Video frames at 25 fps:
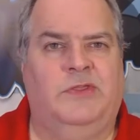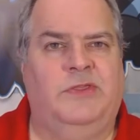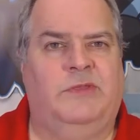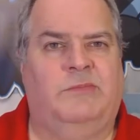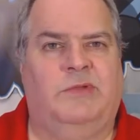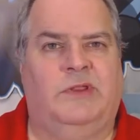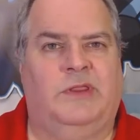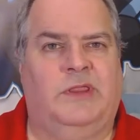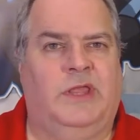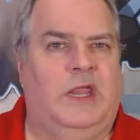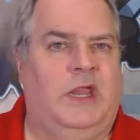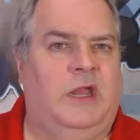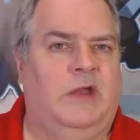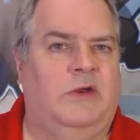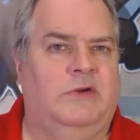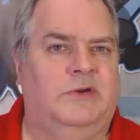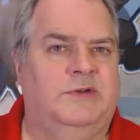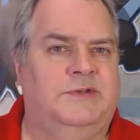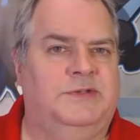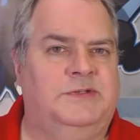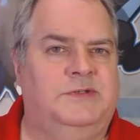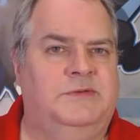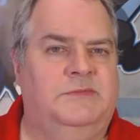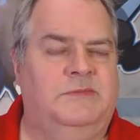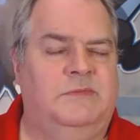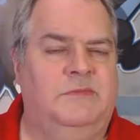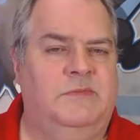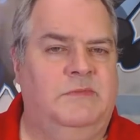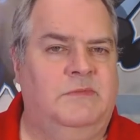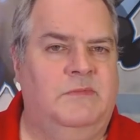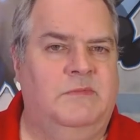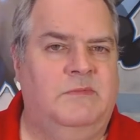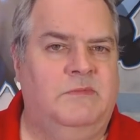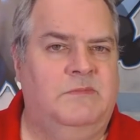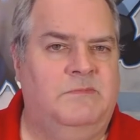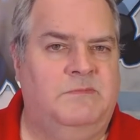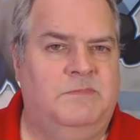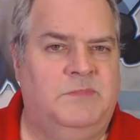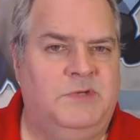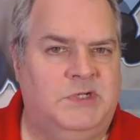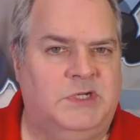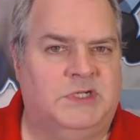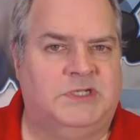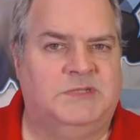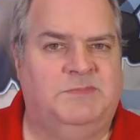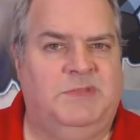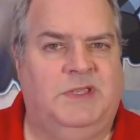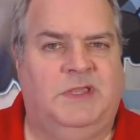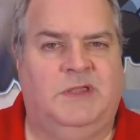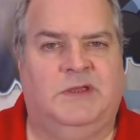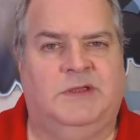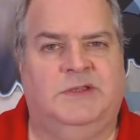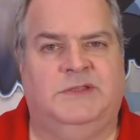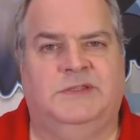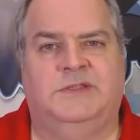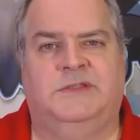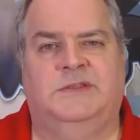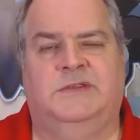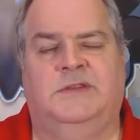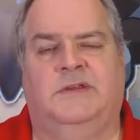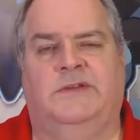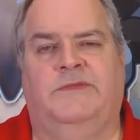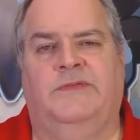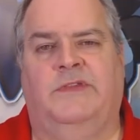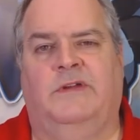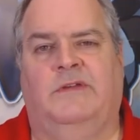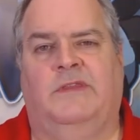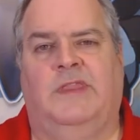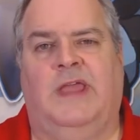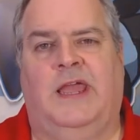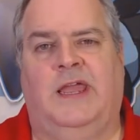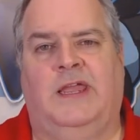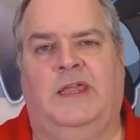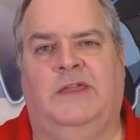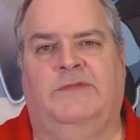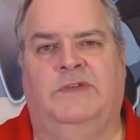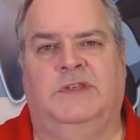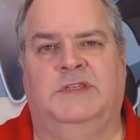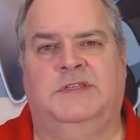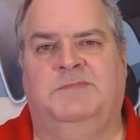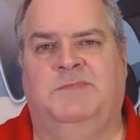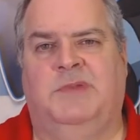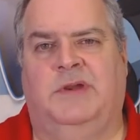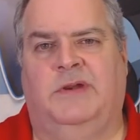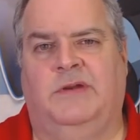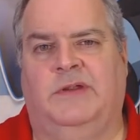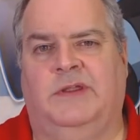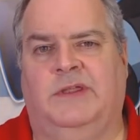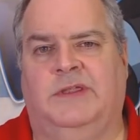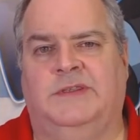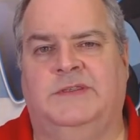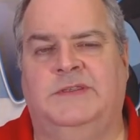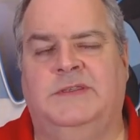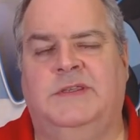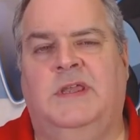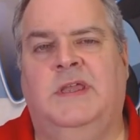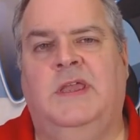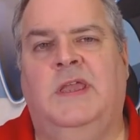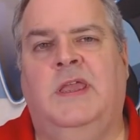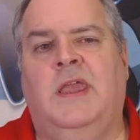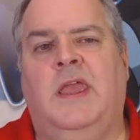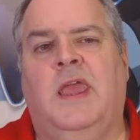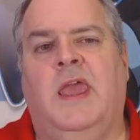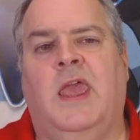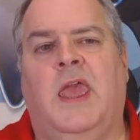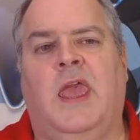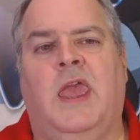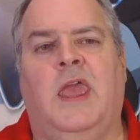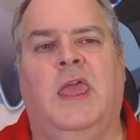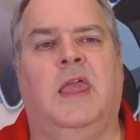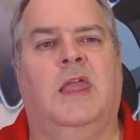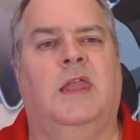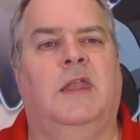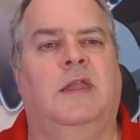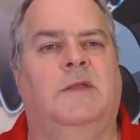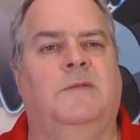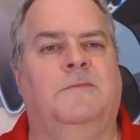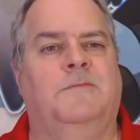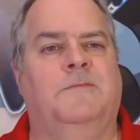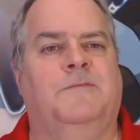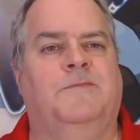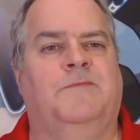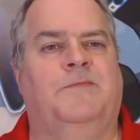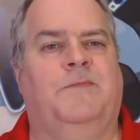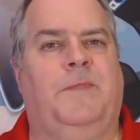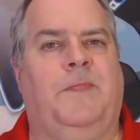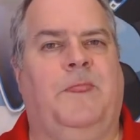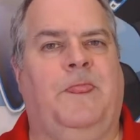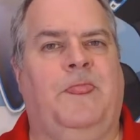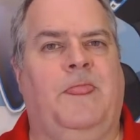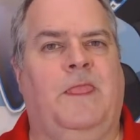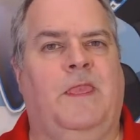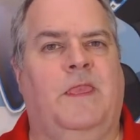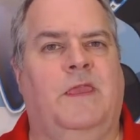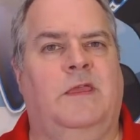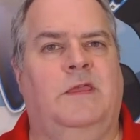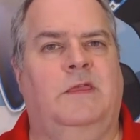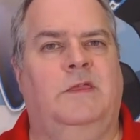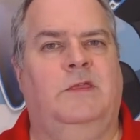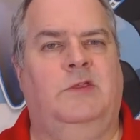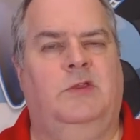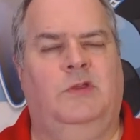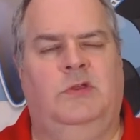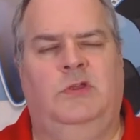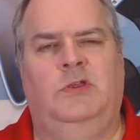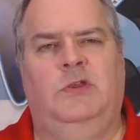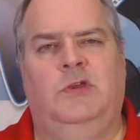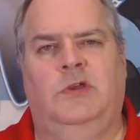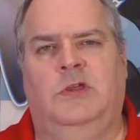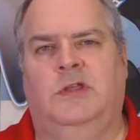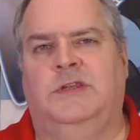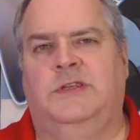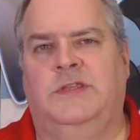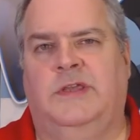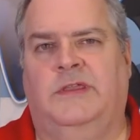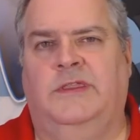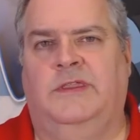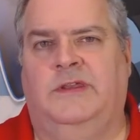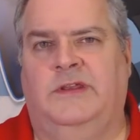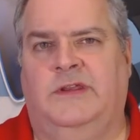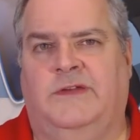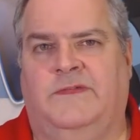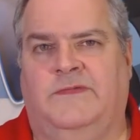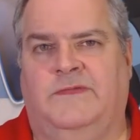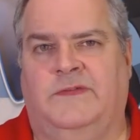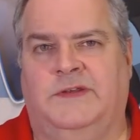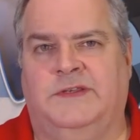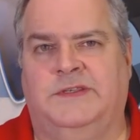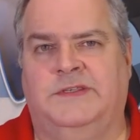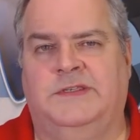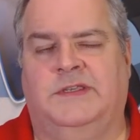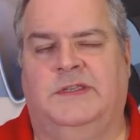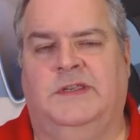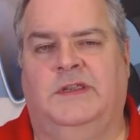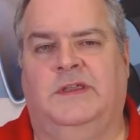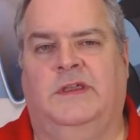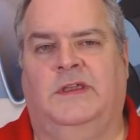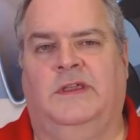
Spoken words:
multiple errors just because of their lack of experience. And you can tell the difference.